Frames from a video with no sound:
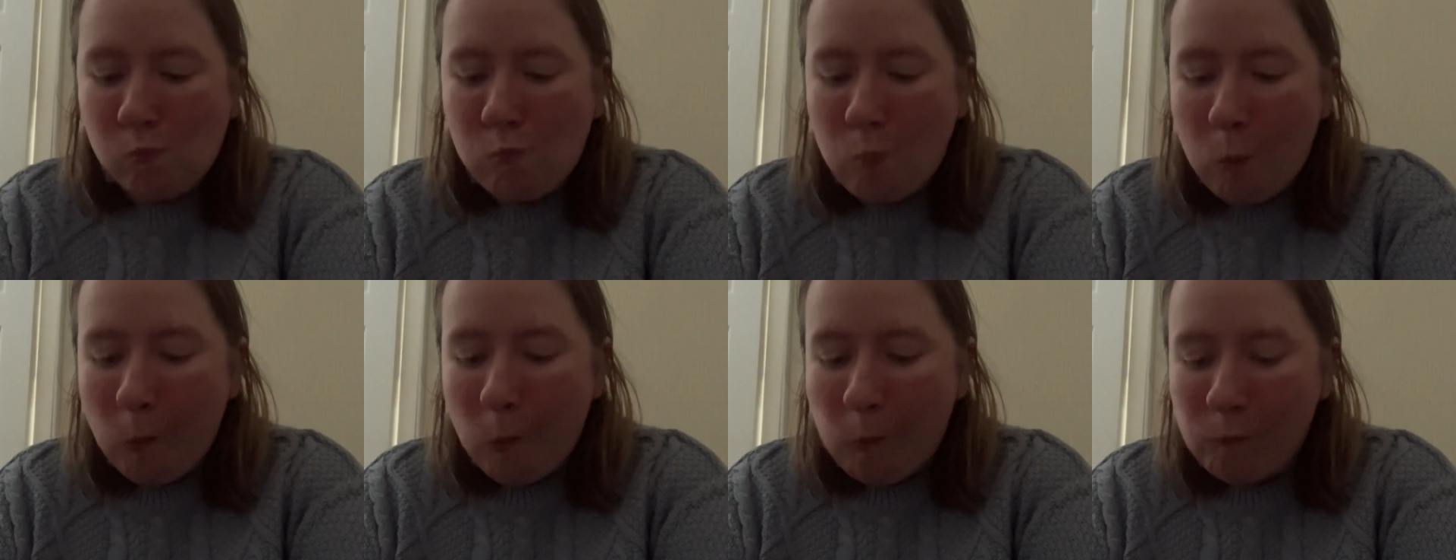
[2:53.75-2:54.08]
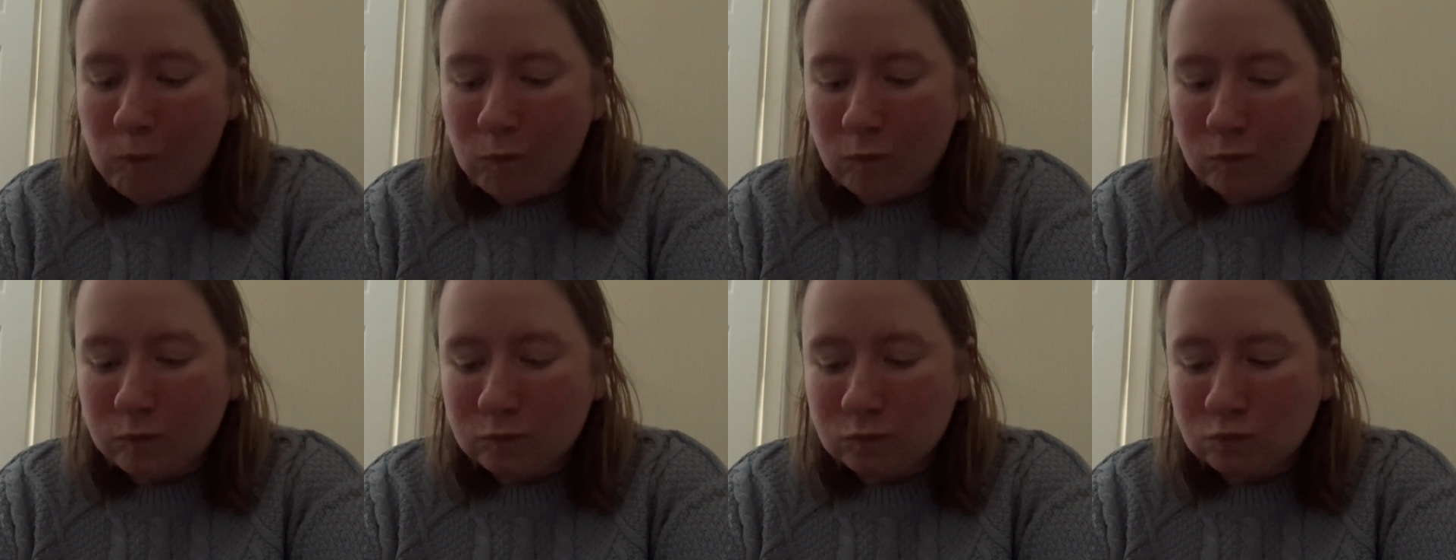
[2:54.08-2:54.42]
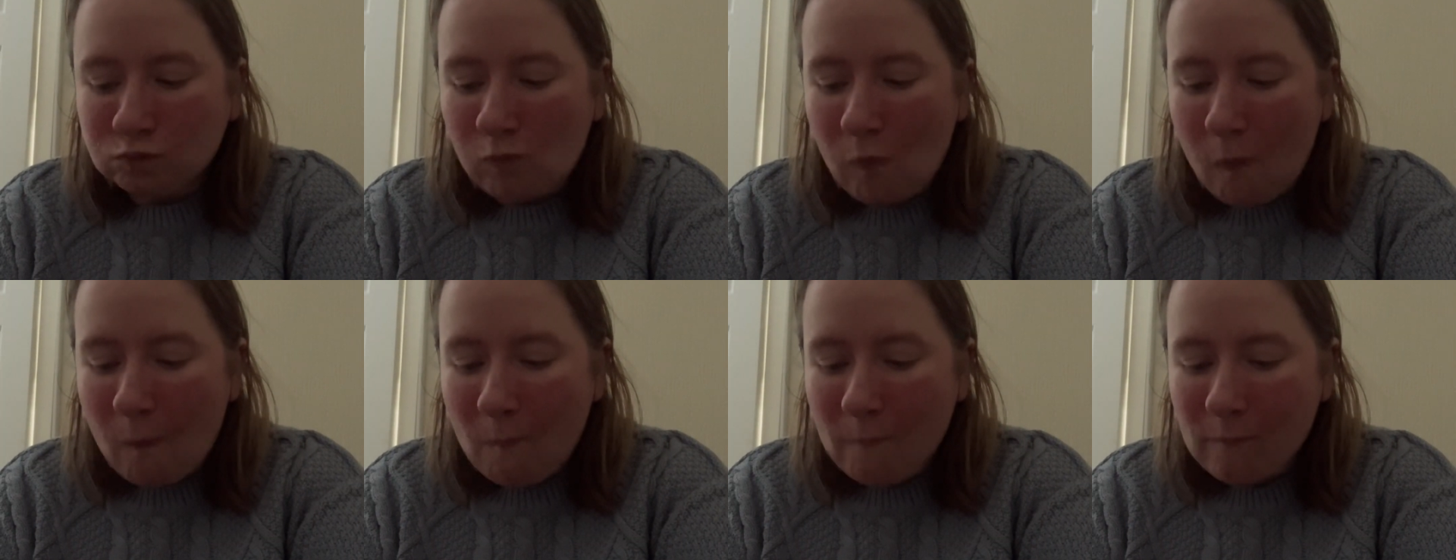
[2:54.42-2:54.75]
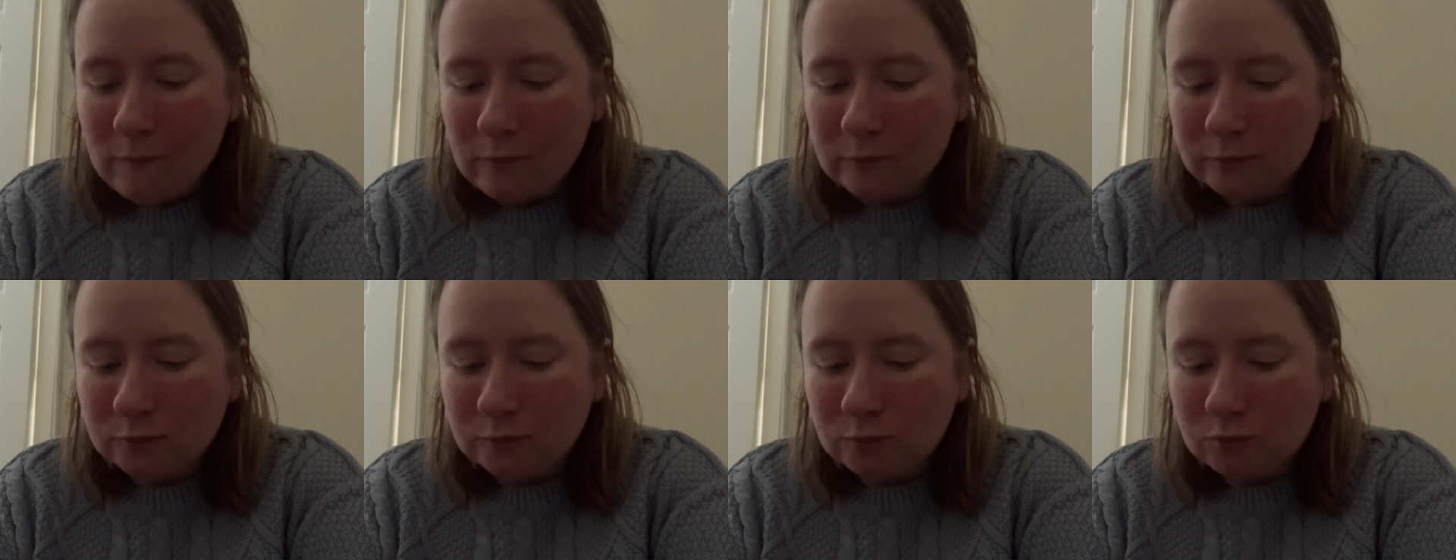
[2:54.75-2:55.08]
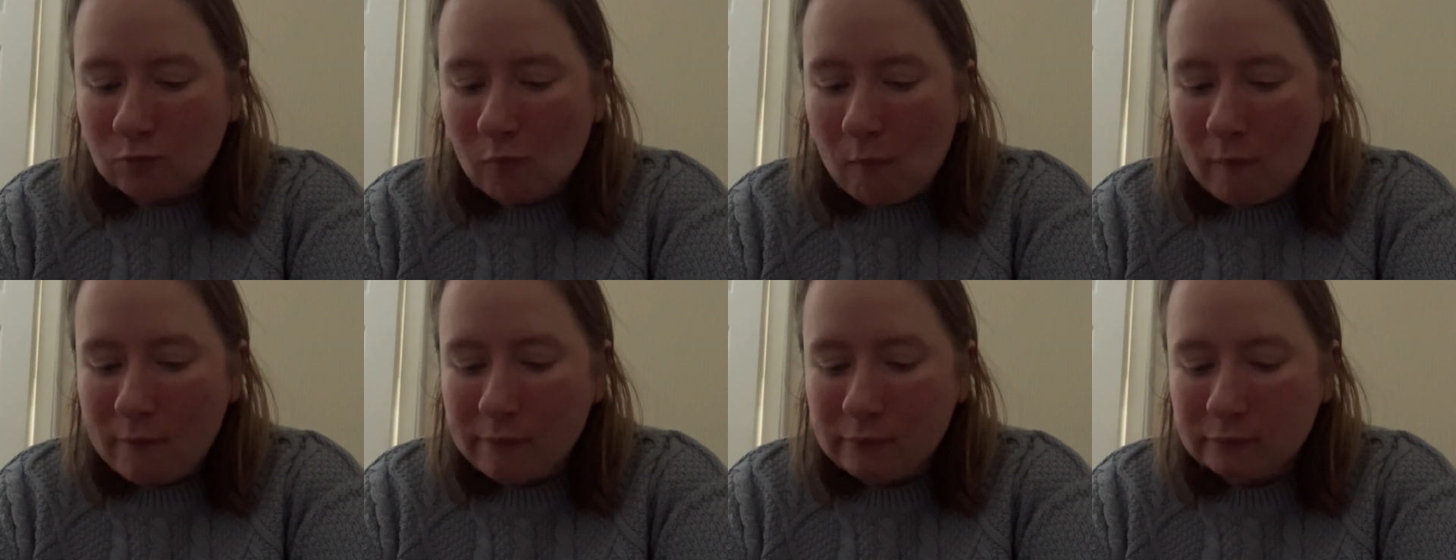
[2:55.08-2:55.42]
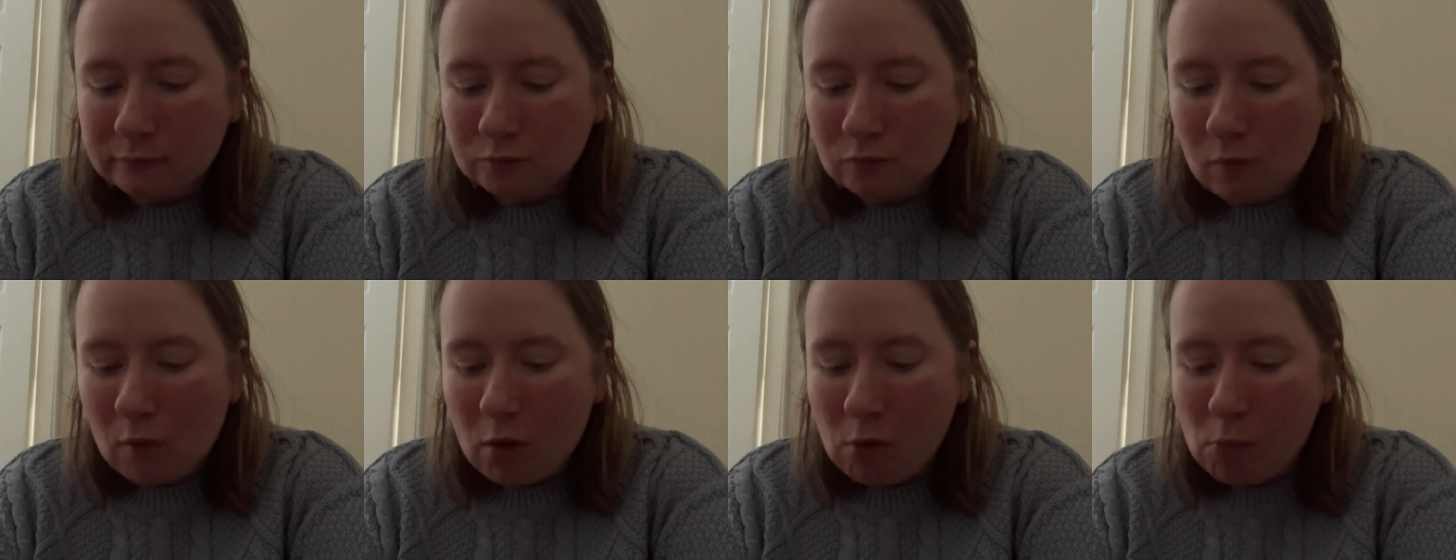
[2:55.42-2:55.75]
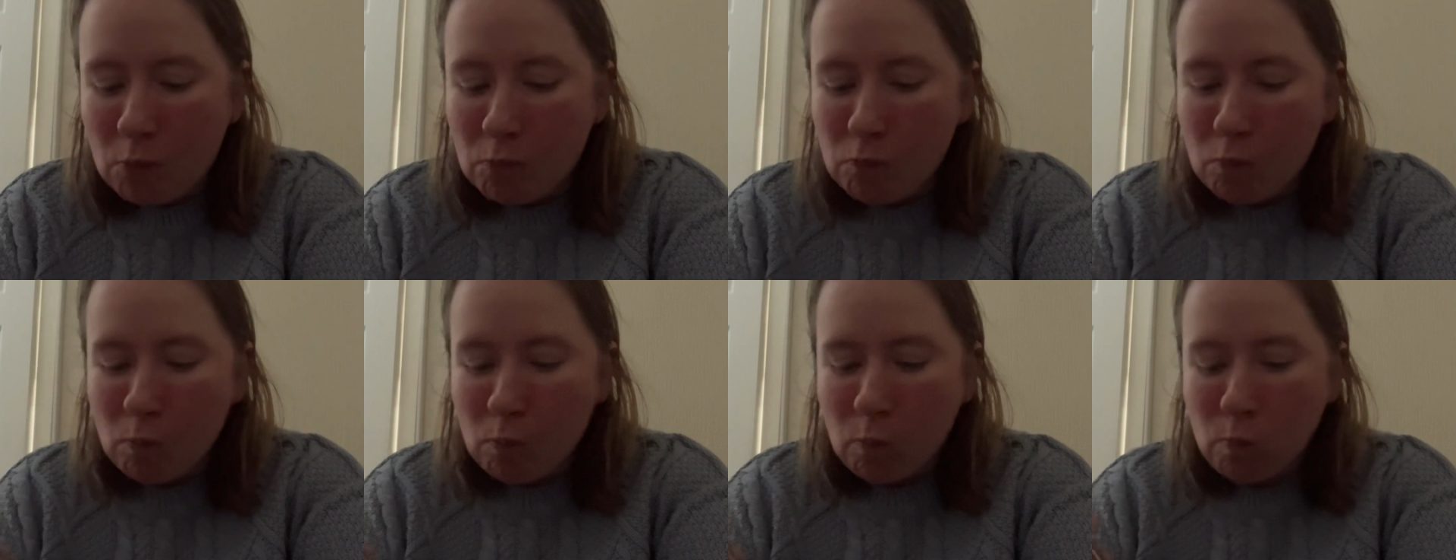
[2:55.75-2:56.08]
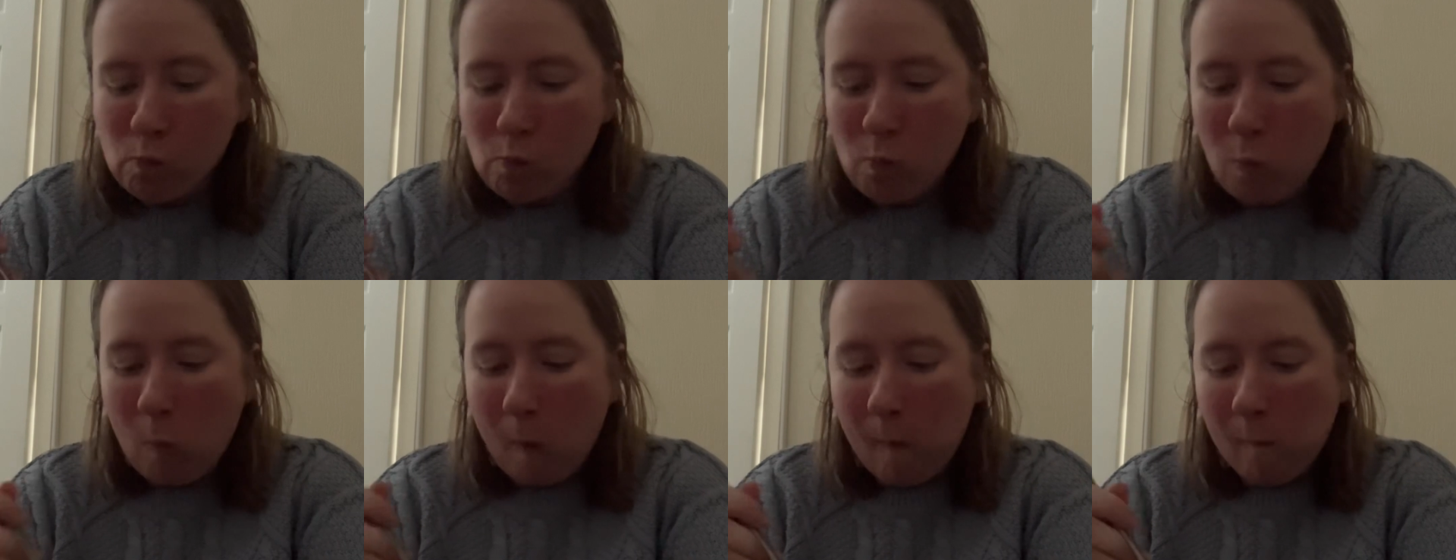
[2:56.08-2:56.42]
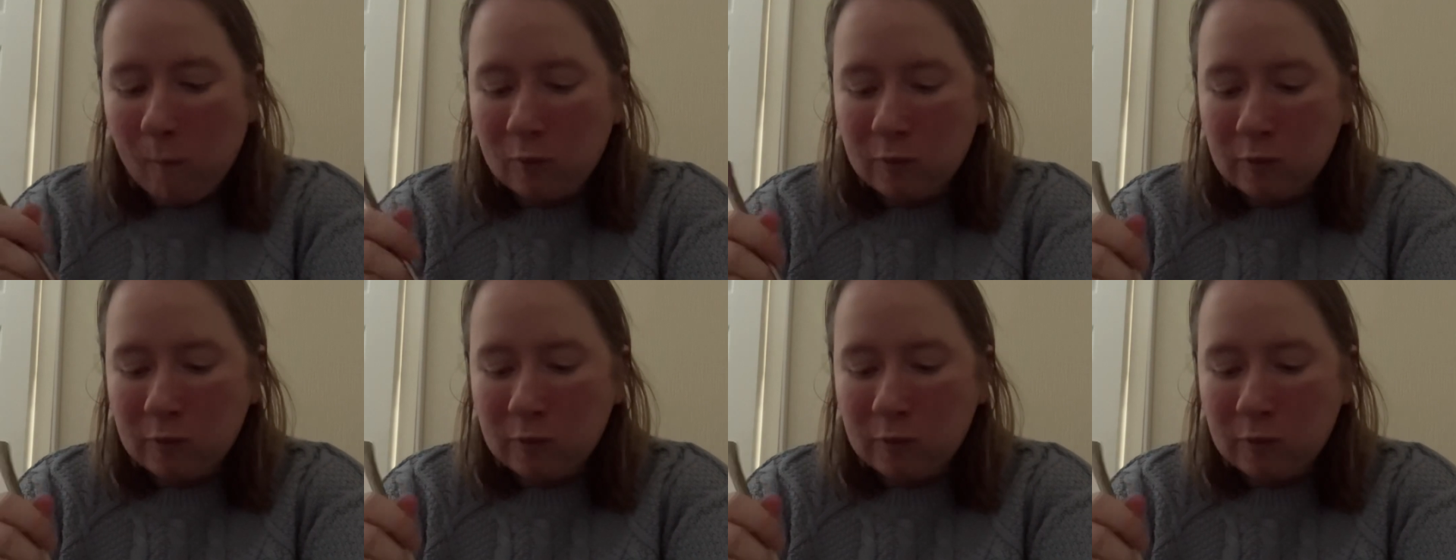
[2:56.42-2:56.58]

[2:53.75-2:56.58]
You've been out of practice. Mind you, I tell you something,